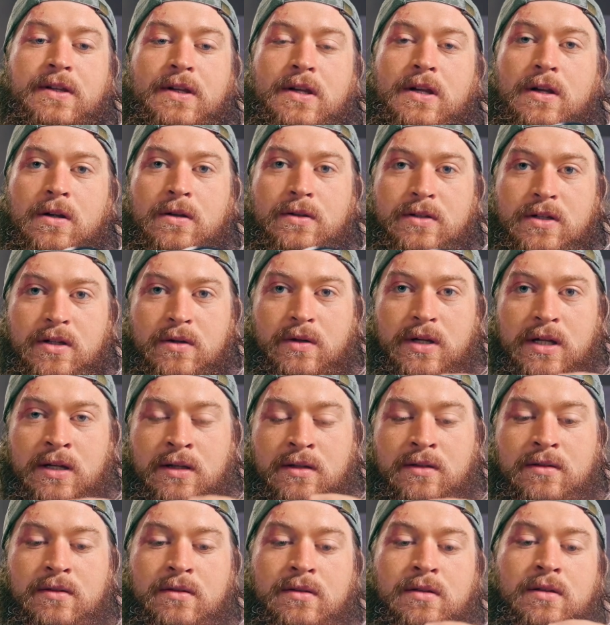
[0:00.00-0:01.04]
secured to it.
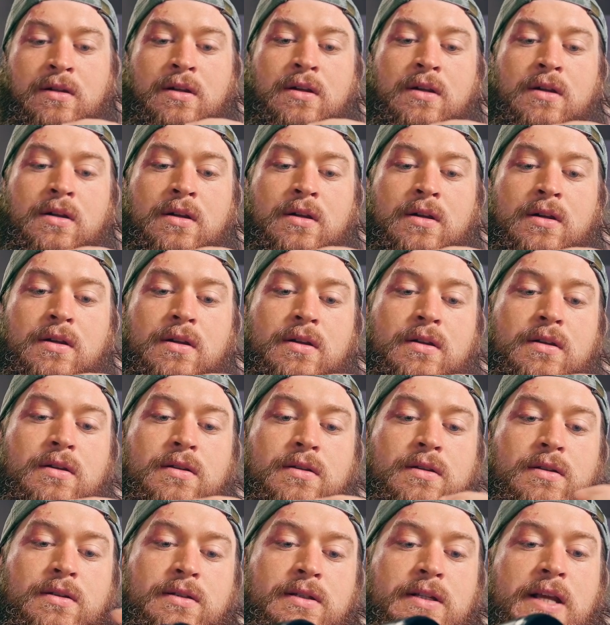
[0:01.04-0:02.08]

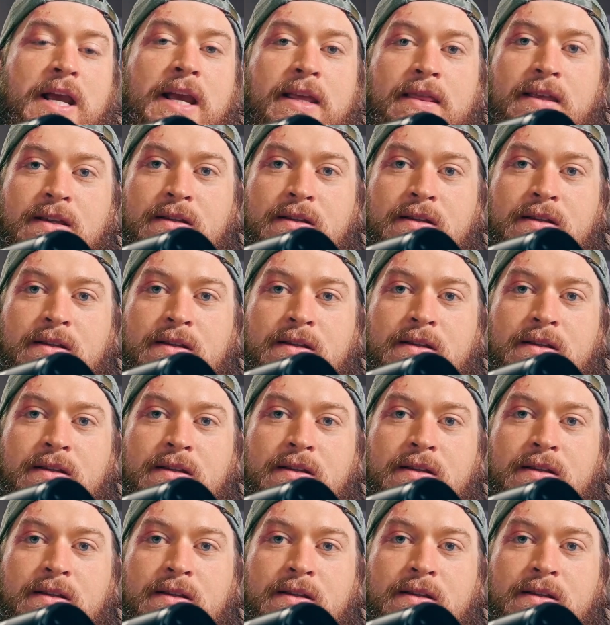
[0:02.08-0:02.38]
Take